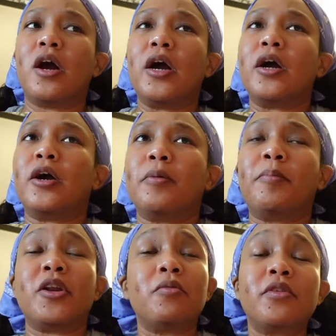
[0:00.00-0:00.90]
Um,
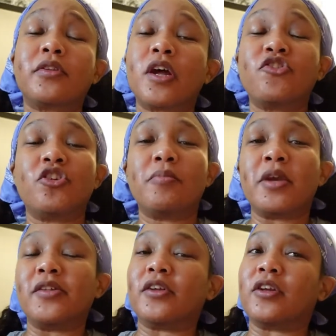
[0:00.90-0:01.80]
but it was such an
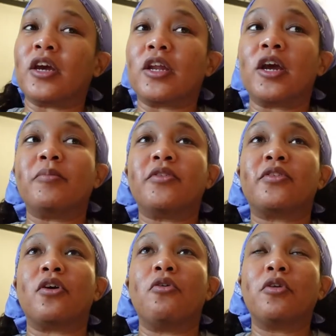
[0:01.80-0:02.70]
amazing night. I'm
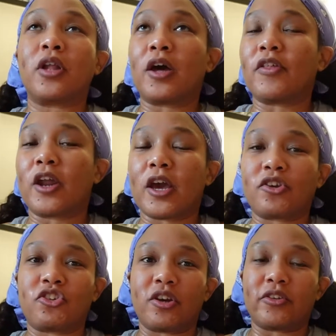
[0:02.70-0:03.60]
so glad that I
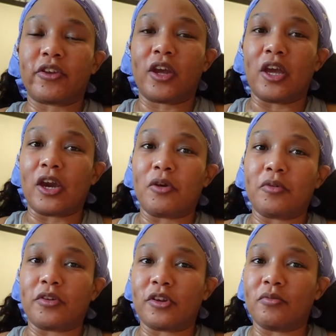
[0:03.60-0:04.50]
actually got to hang out
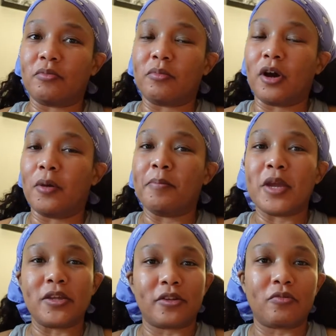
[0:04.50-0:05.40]
with the
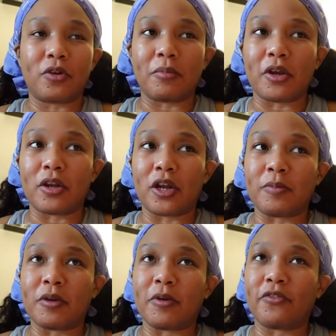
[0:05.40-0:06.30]
amazing women. I
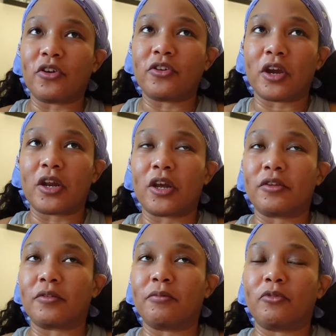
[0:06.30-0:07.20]
mean, my friend Diana
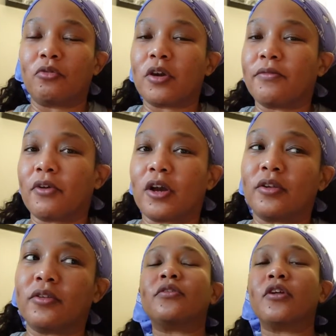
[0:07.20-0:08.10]
has some great
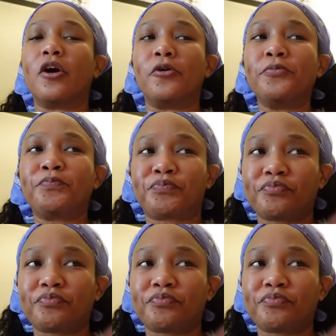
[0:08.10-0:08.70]
friends. So,